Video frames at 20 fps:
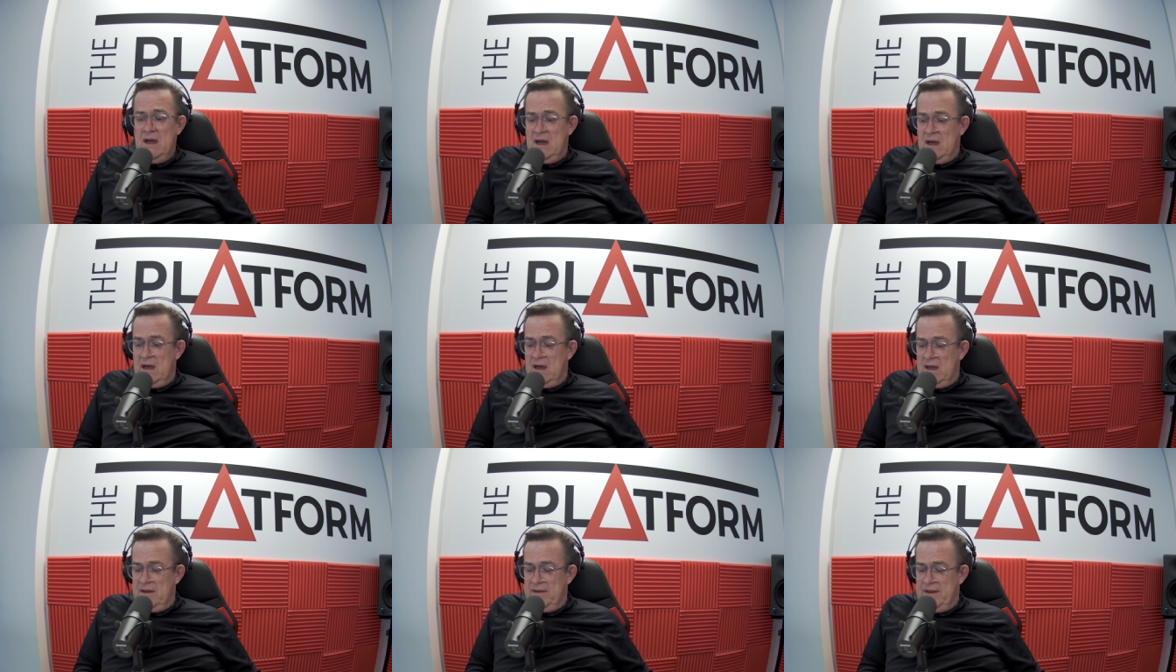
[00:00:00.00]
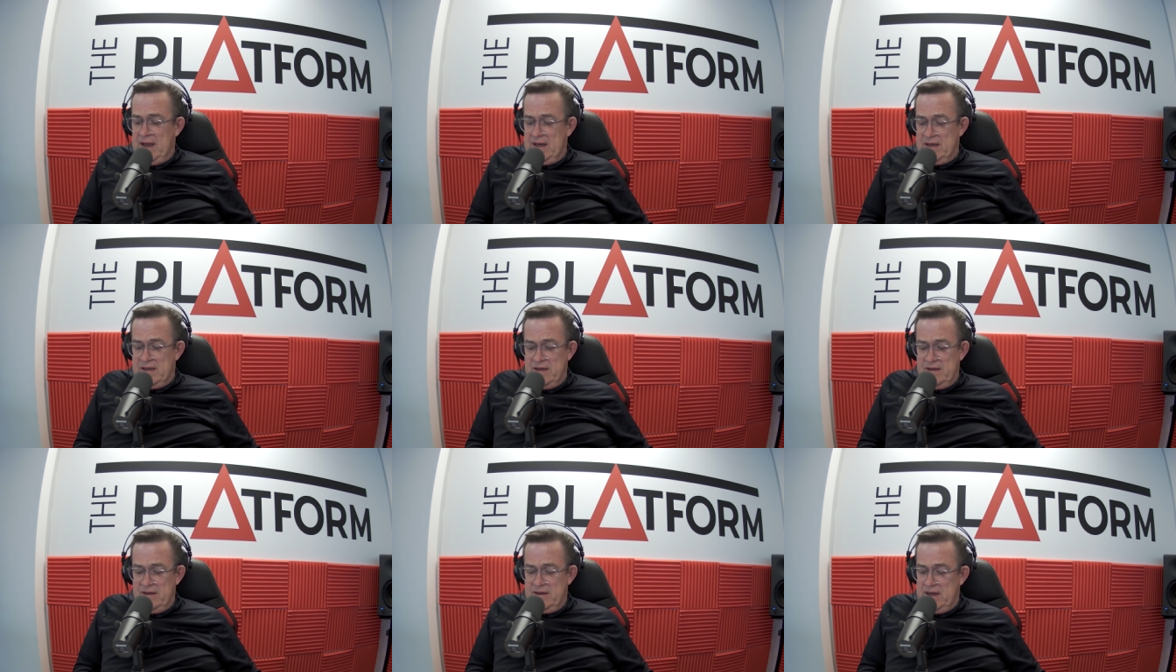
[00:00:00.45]
uh,
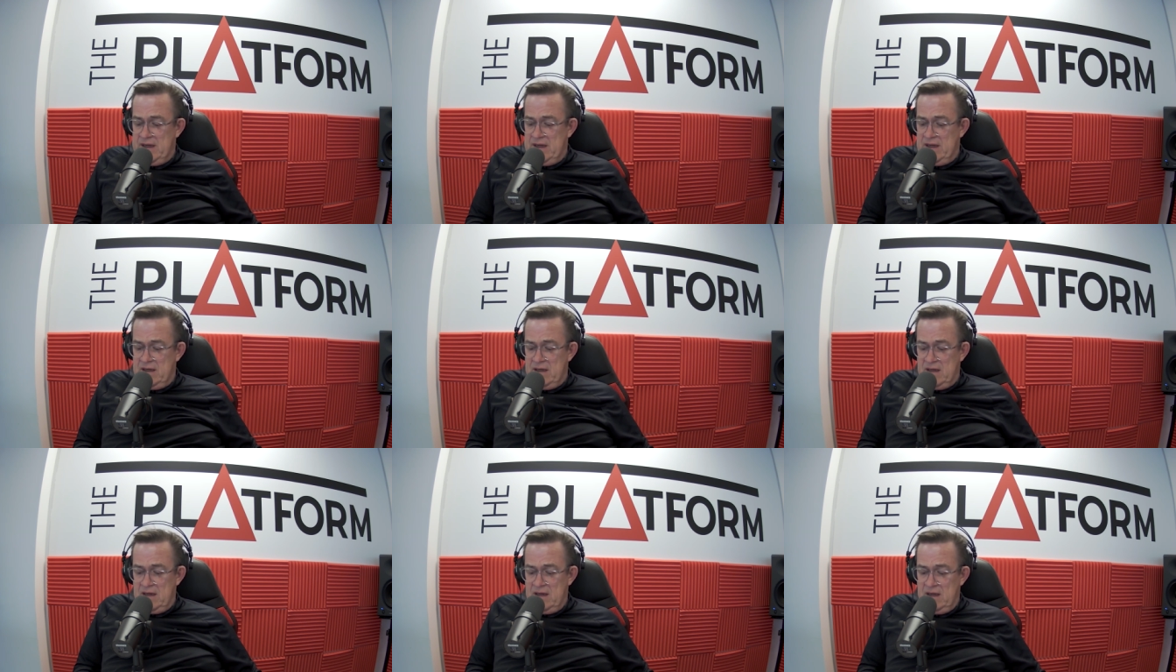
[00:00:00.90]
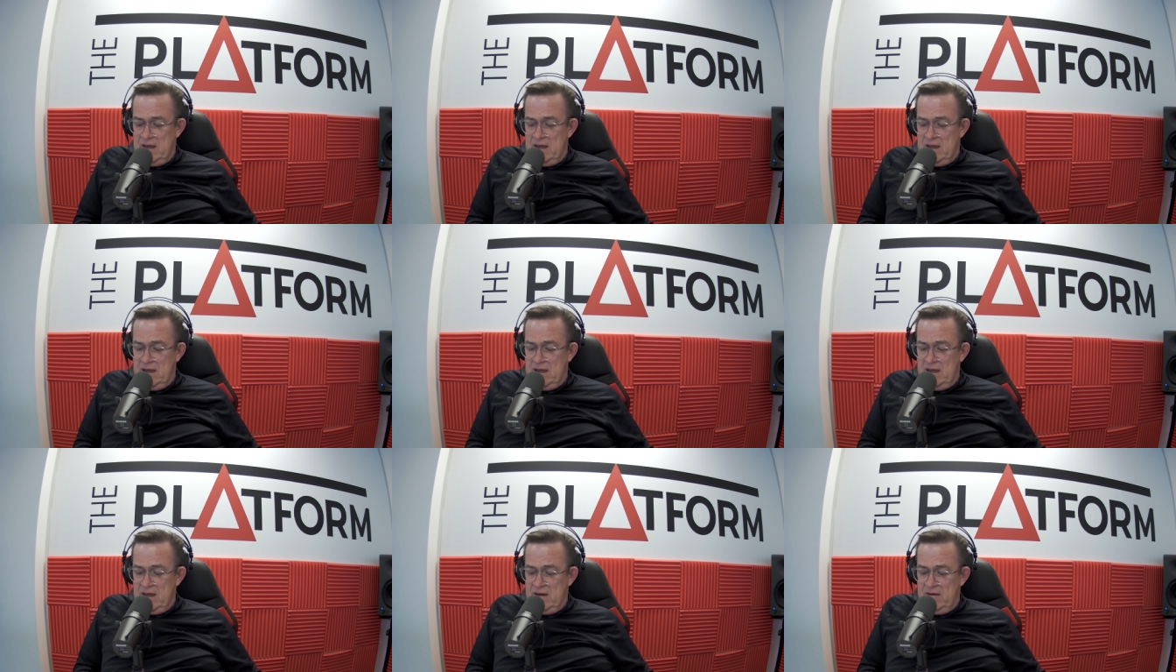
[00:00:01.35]
that turnout.
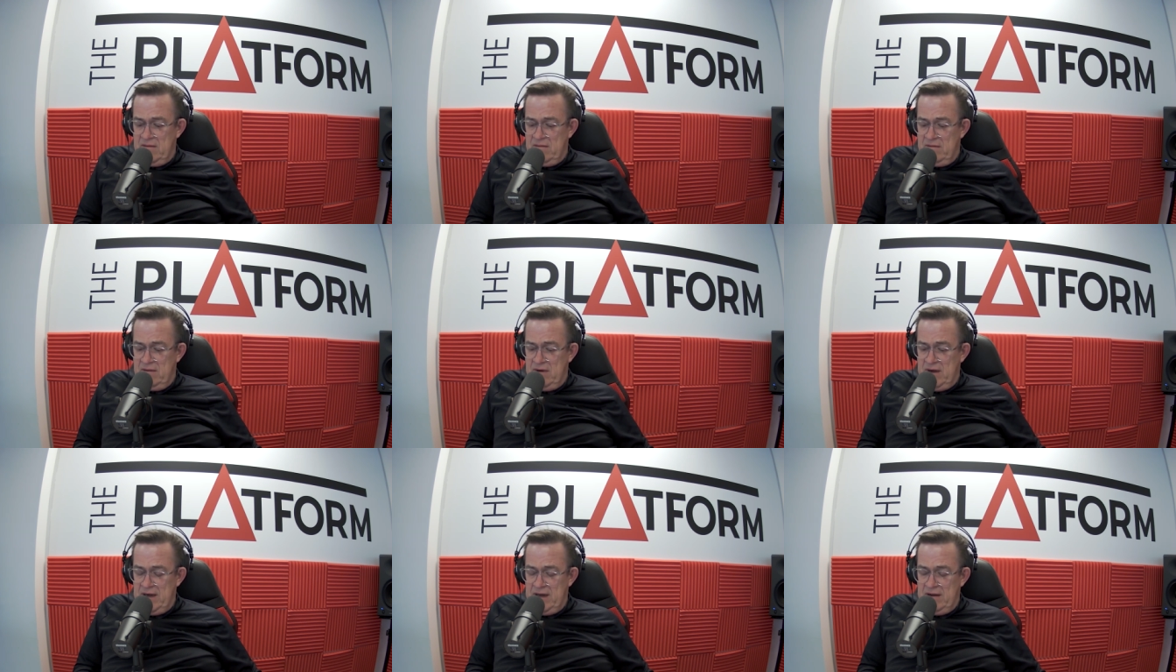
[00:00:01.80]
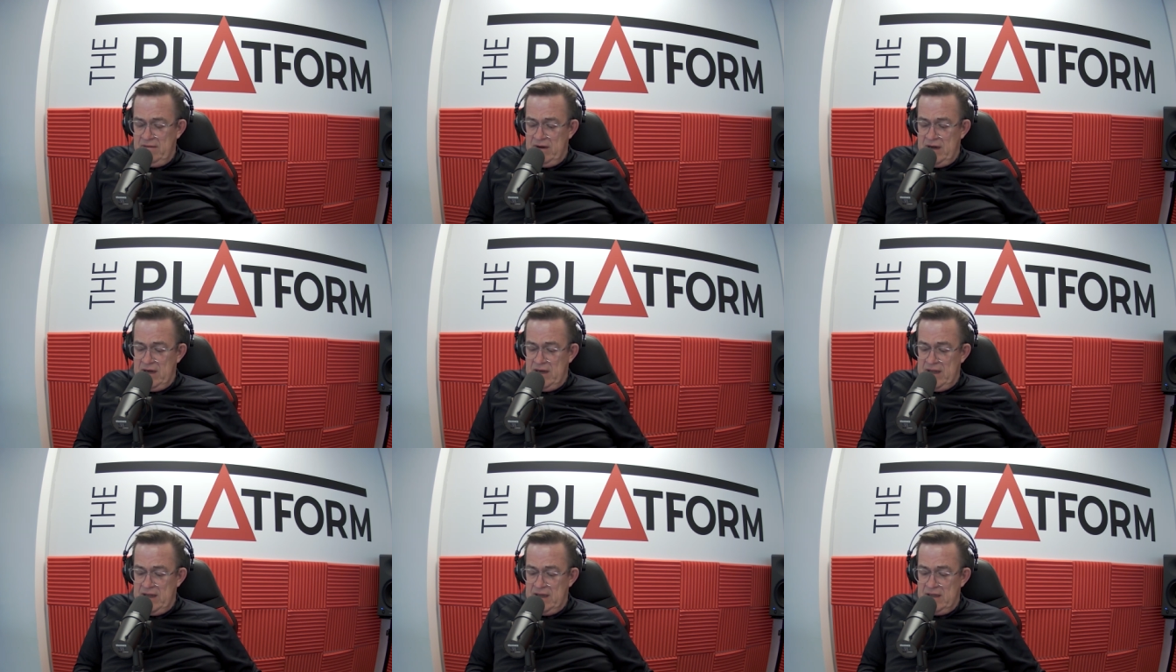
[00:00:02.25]
Uh, it really,
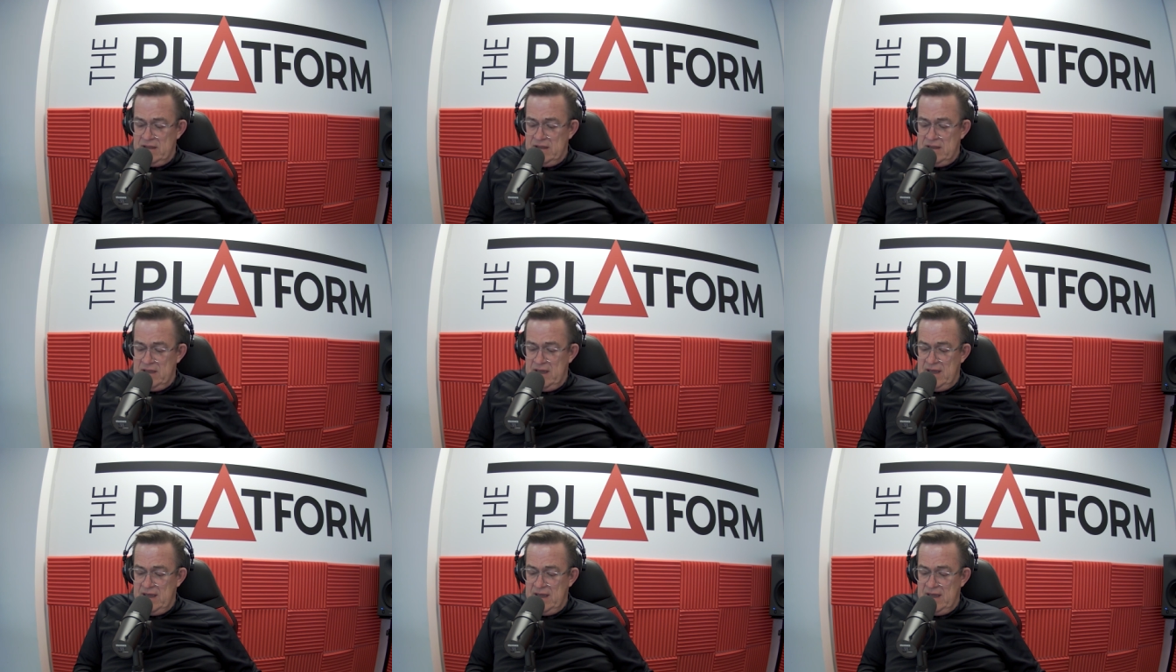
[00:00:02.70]
really is.